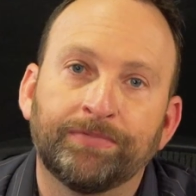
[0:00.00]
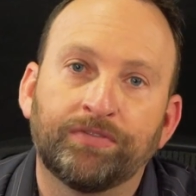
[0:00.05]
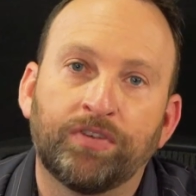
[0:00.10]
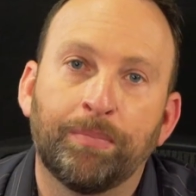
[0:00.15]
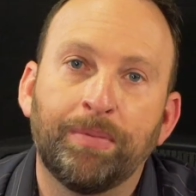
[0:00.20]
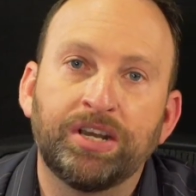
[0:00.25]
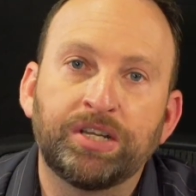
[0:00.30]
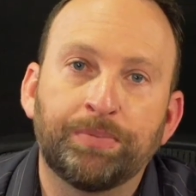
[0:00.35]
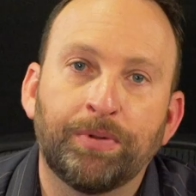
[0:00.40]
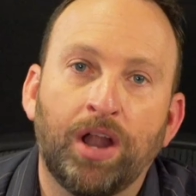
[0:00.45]
for
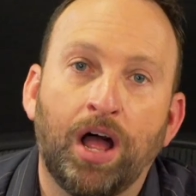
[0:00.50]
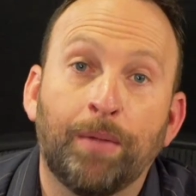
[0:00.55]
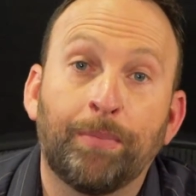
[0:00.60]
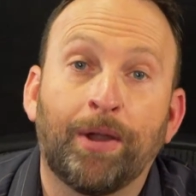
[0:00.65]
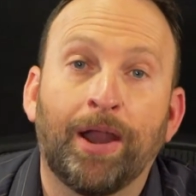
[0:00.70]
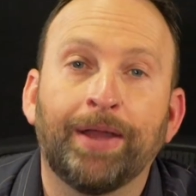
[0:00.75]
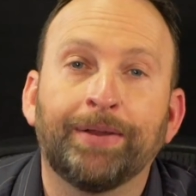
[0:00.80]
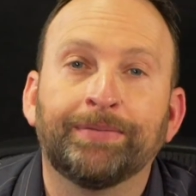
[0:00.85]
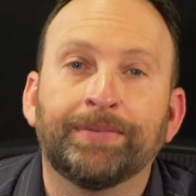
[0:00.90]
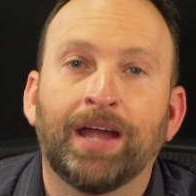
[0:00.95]
Benjamin
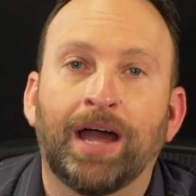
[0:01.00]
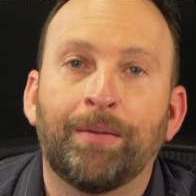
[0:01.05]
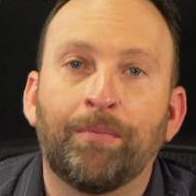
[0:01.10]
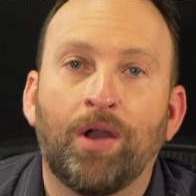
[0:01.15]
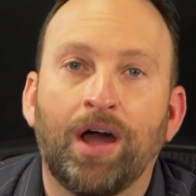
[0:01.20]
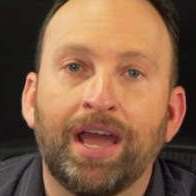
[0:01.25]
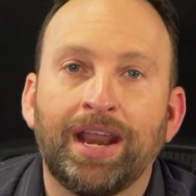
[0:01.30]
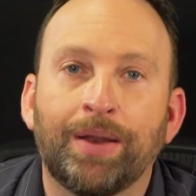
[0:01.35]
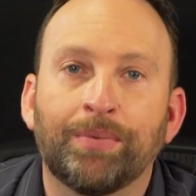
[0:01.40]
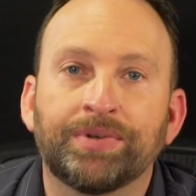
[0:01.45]
Allbright, I'm
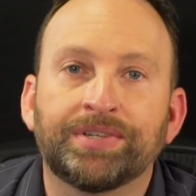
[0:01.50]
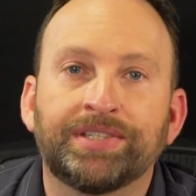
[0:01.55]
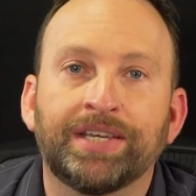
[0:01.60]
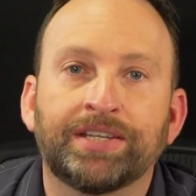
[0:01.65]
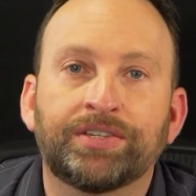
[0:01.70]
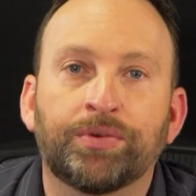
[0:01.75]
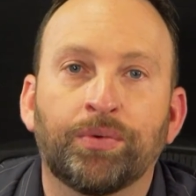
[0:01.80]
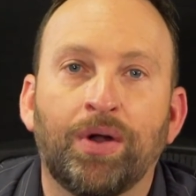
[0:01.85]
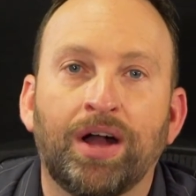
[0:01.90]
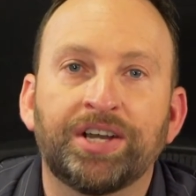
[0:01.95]
Ryan Edwards.
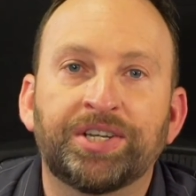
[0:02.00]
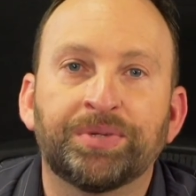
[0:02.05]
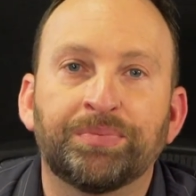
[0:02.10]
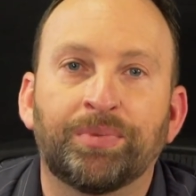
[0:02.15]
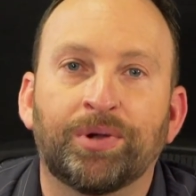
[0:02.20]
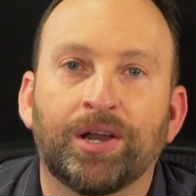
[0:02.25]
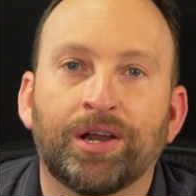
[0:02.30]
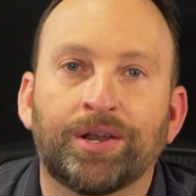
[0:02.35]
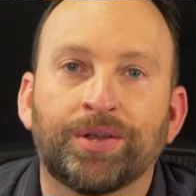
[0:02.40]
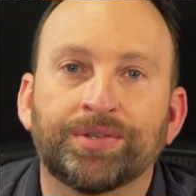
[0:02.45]
Thanks for watching
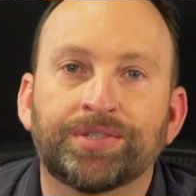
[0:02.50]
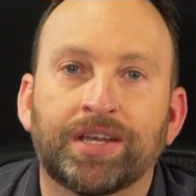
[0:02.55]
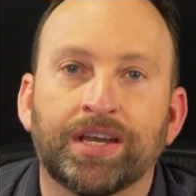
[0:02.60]
Broncos